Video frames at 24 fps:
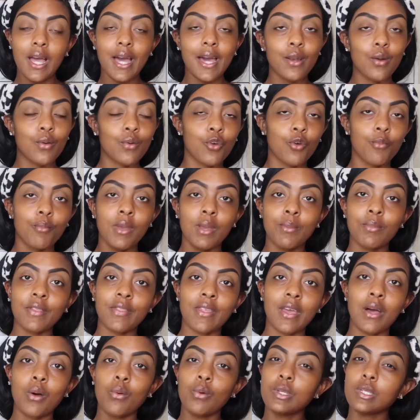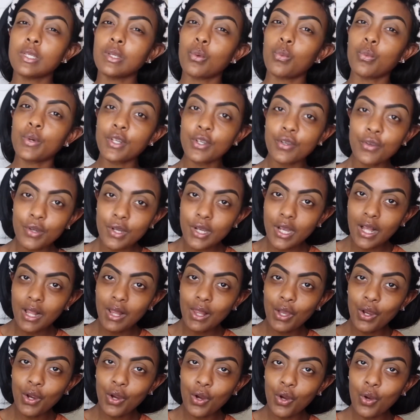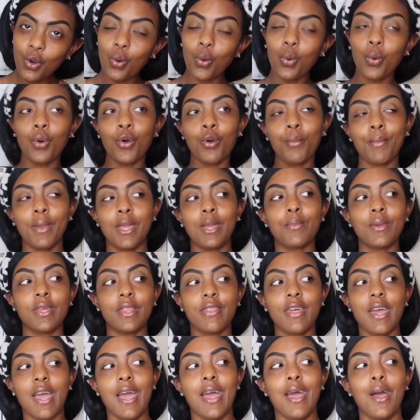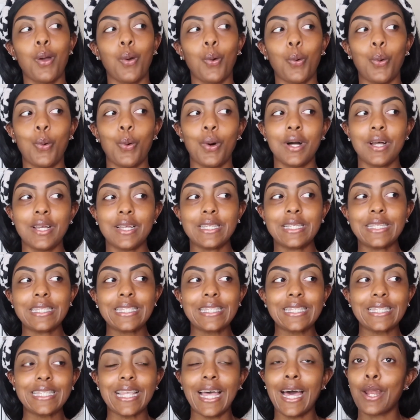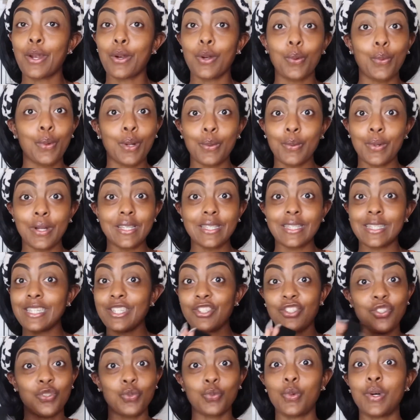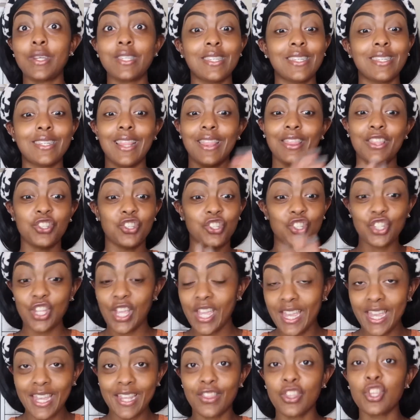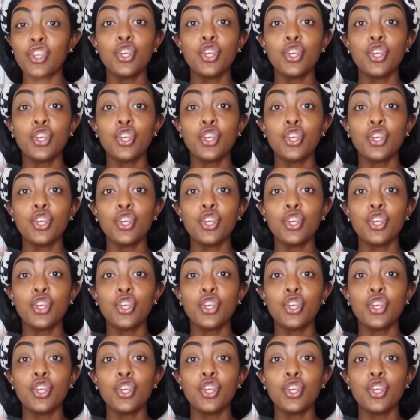I don't know, maybe that was a winter color or maybe that was, I don't know what it was. It just wasn't the shade.